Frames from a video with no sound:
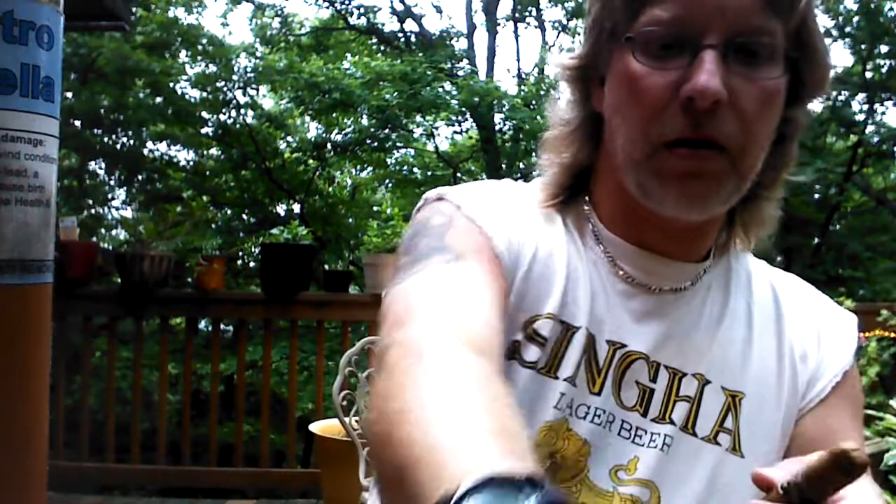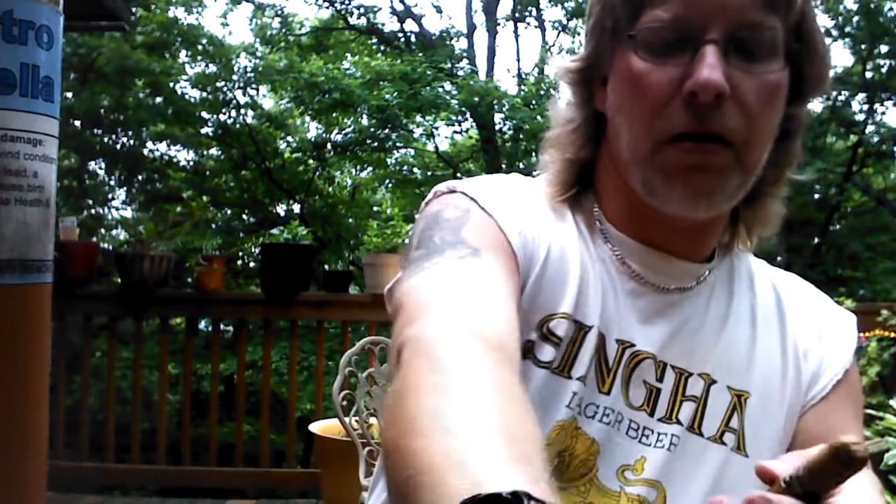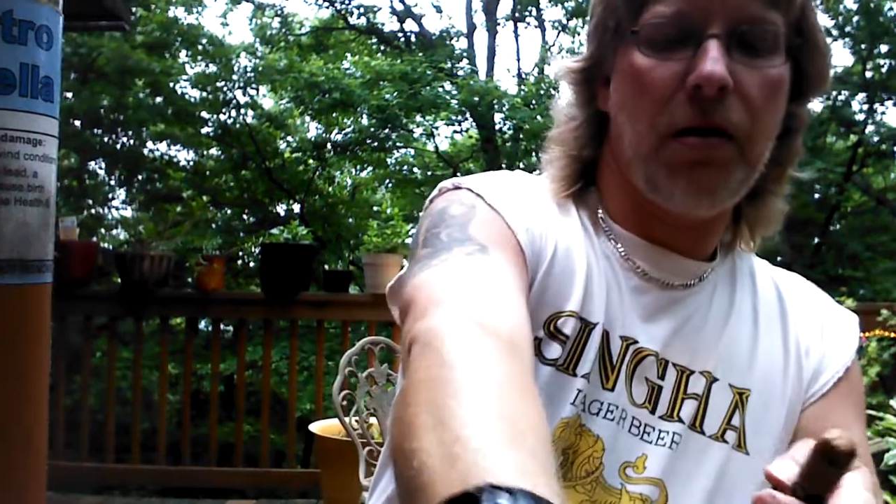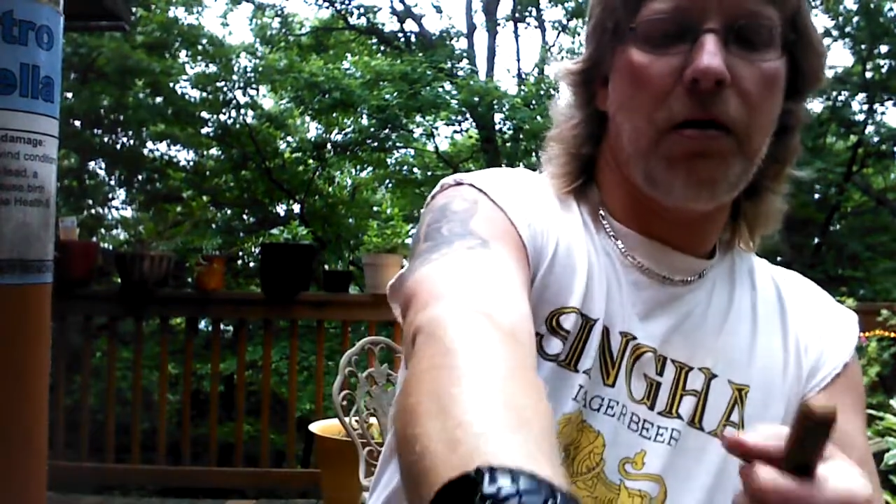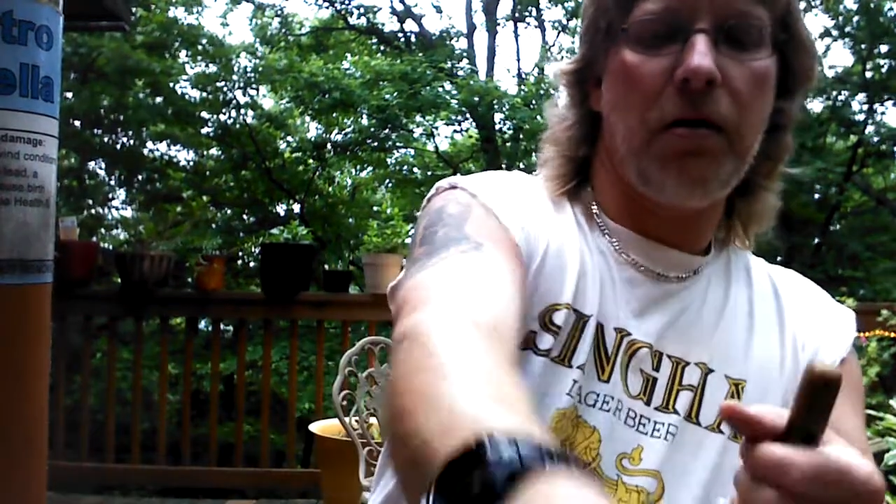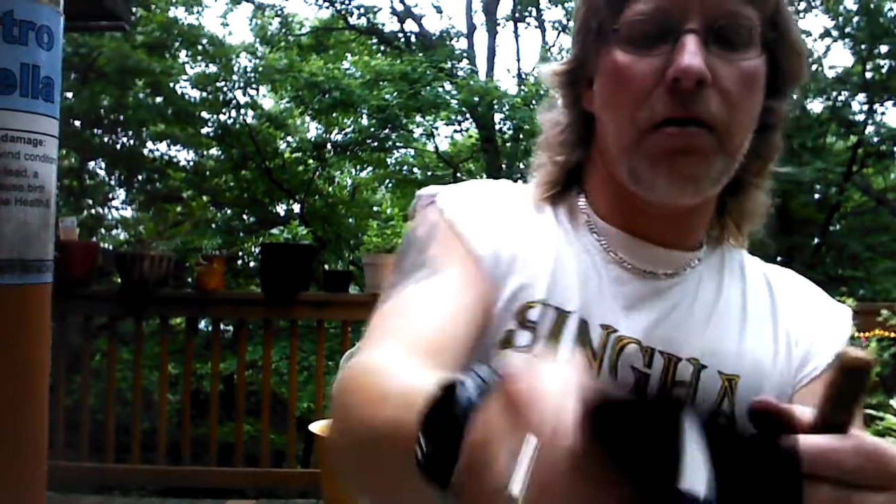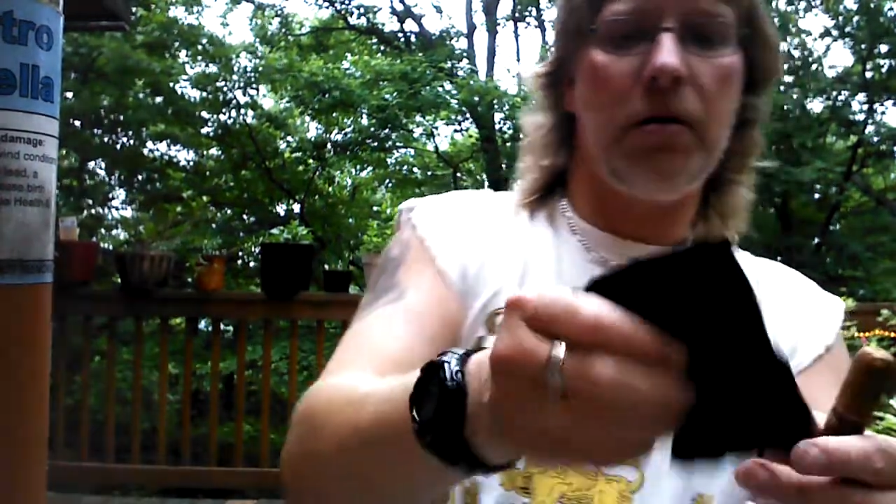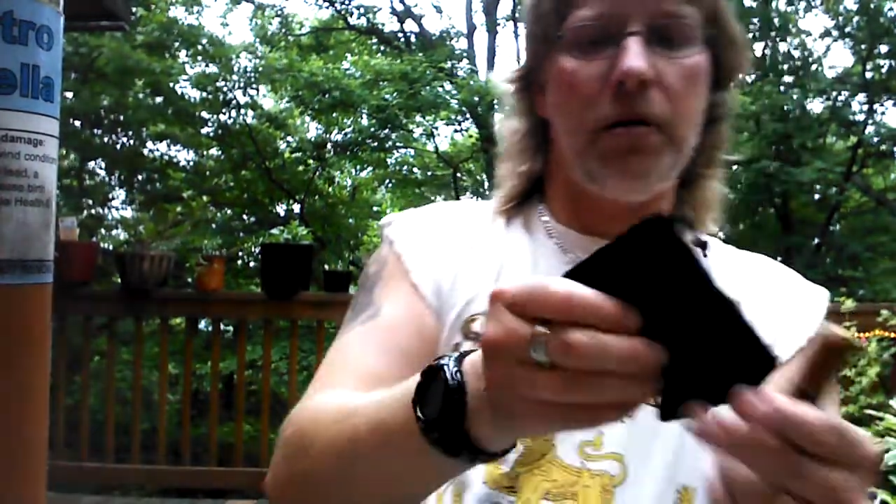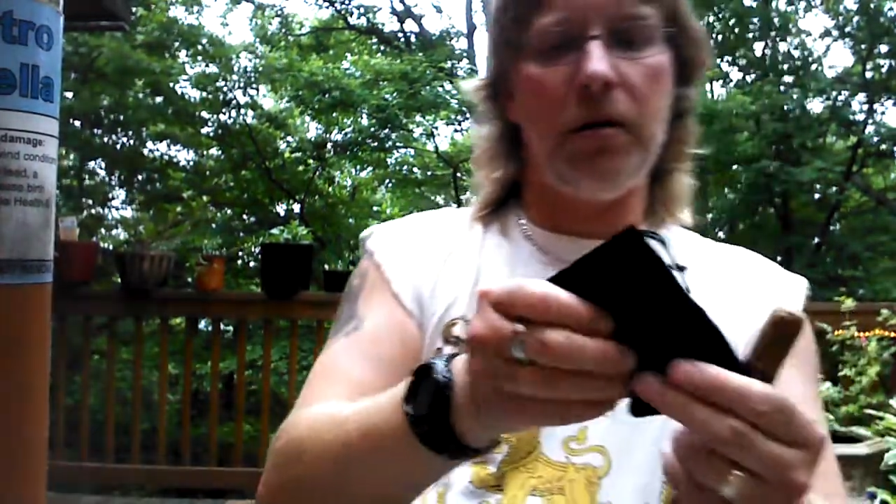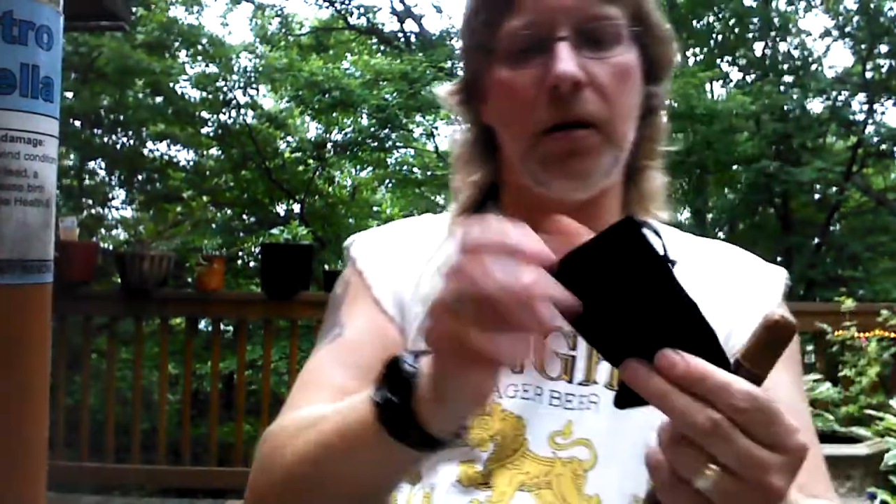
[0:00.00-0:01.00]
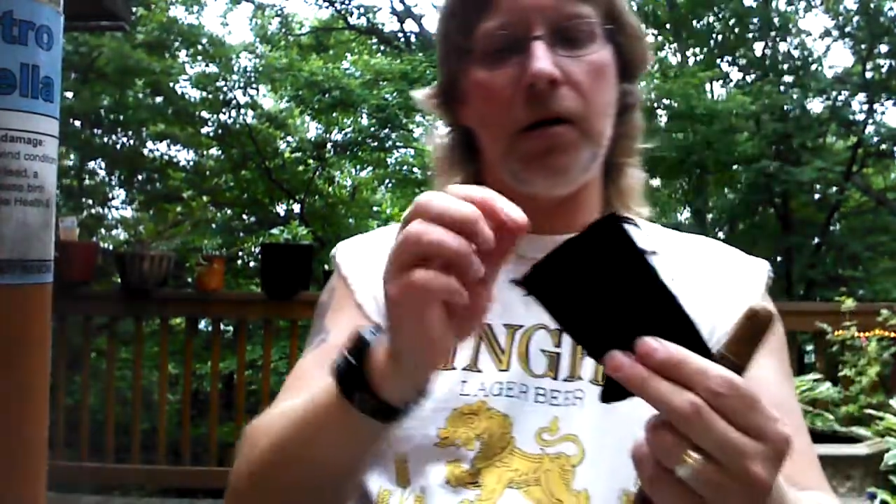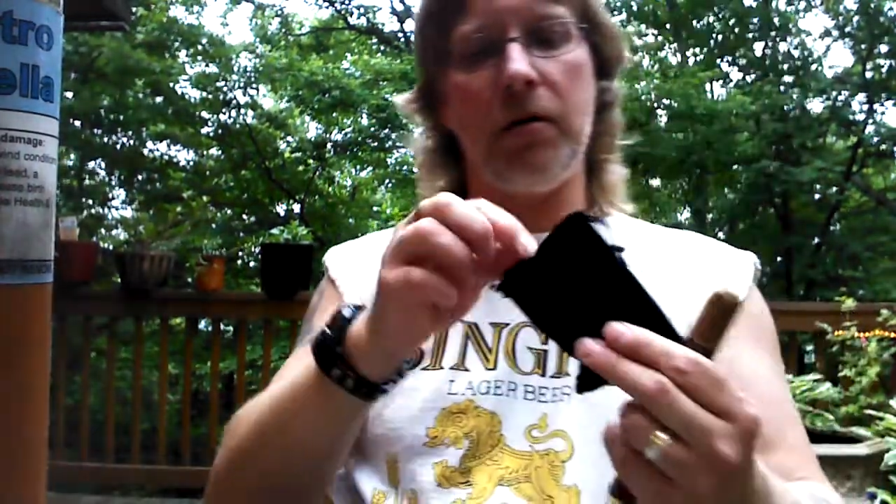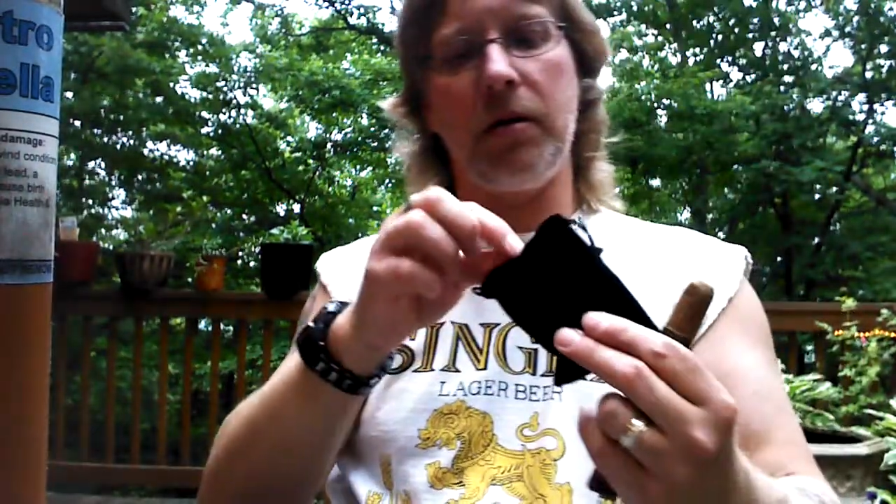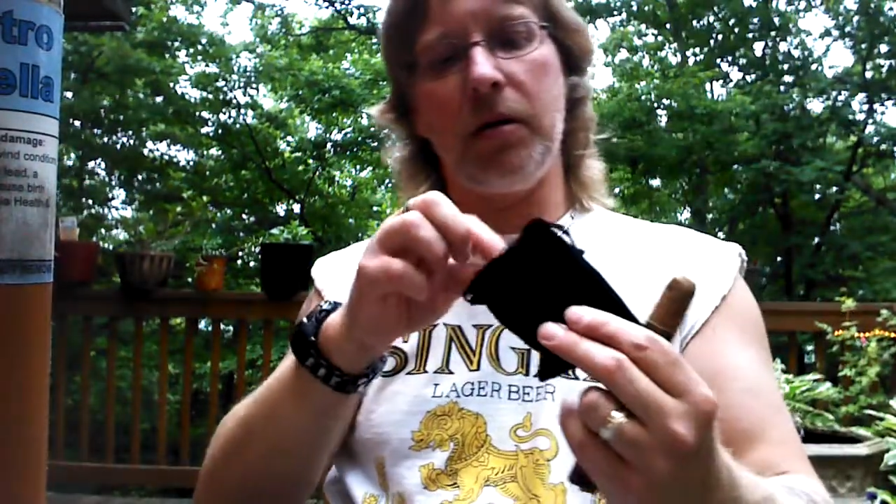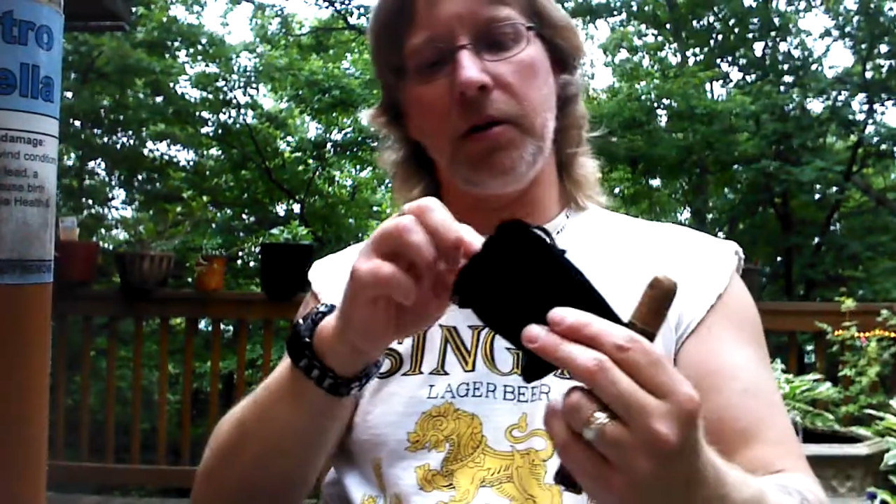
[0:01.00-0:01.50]
Alright, I'll
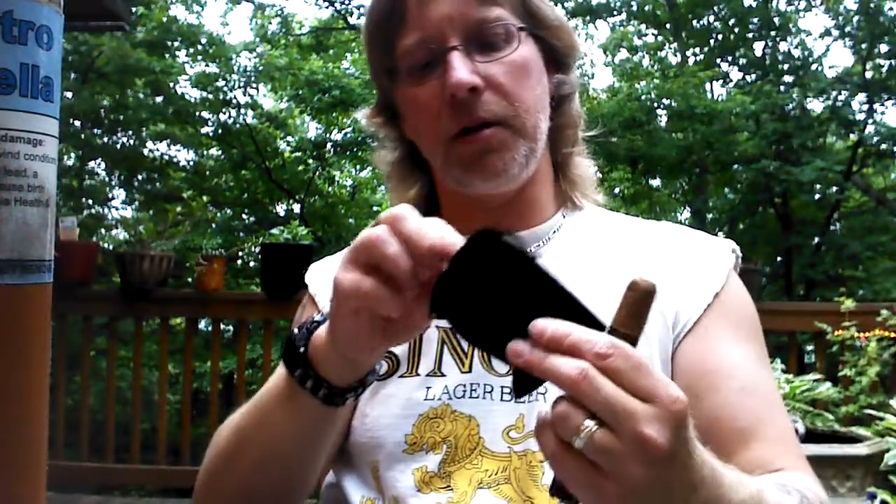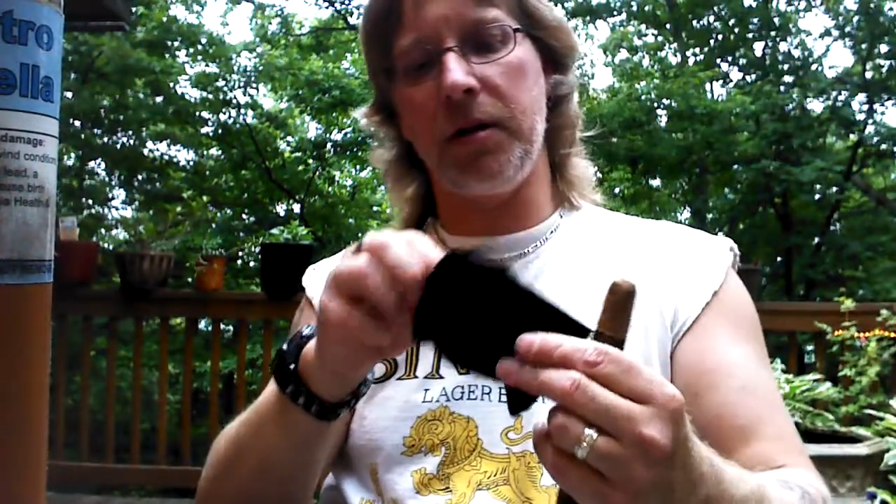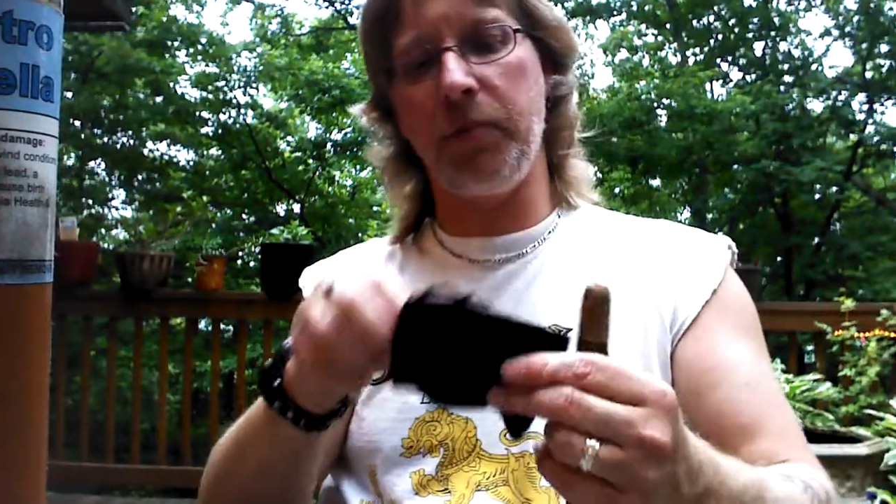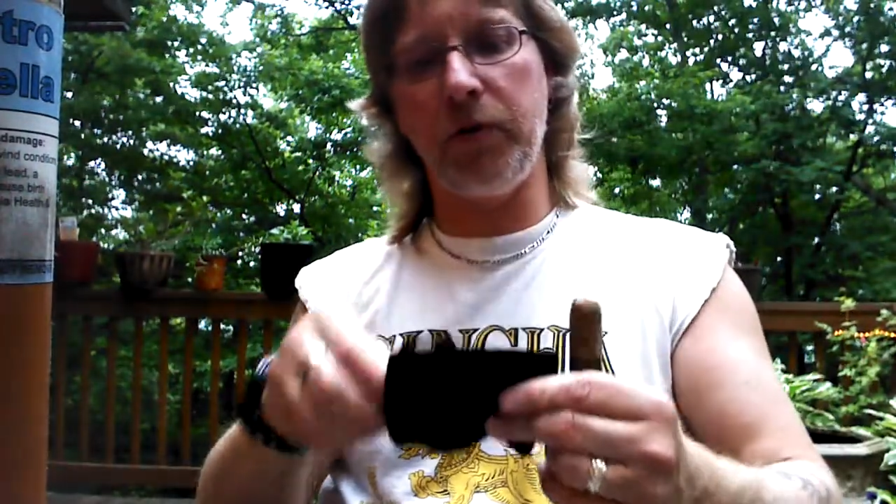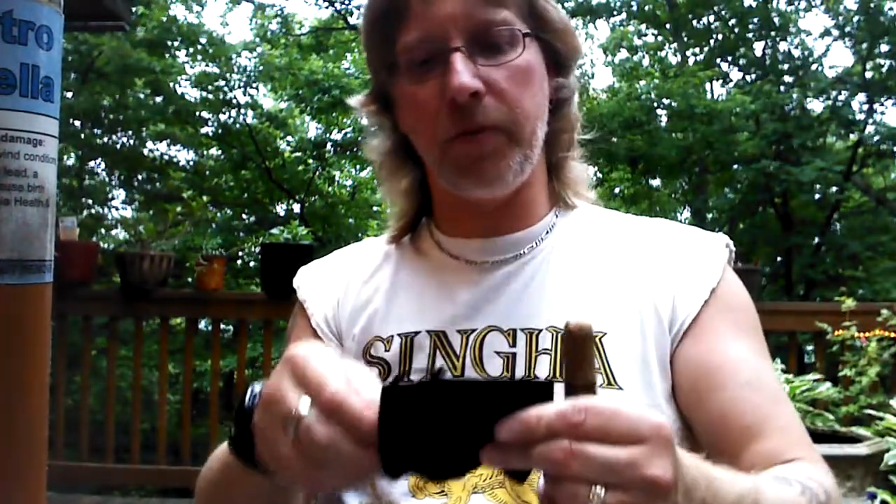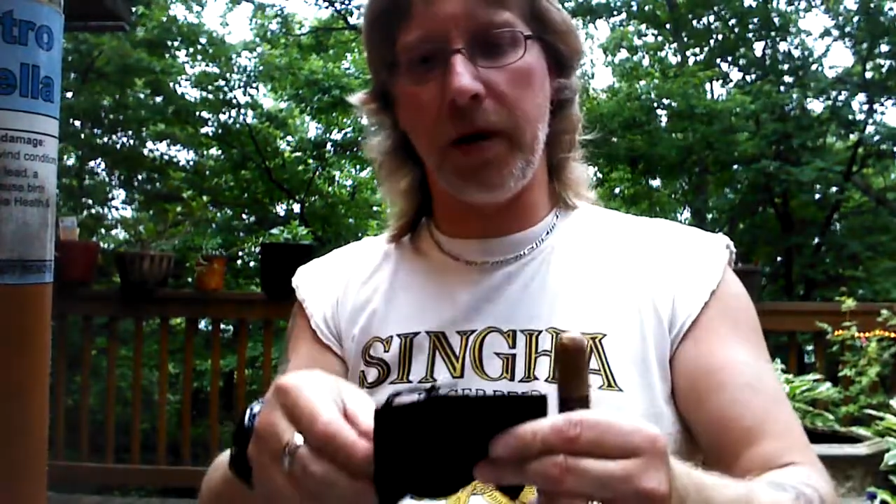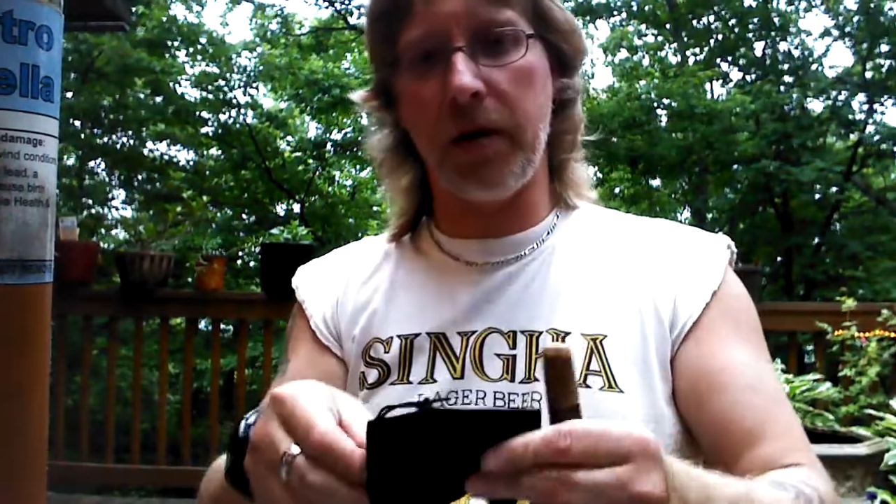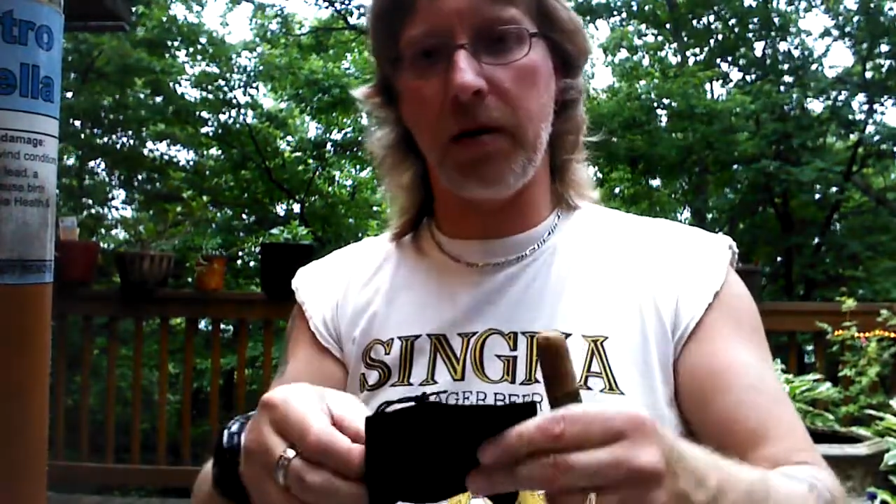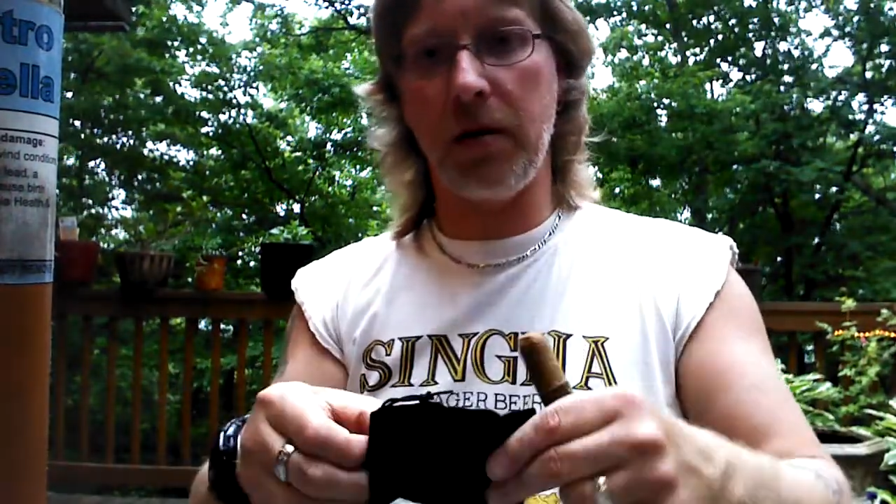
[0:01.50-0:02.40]
cut this up with my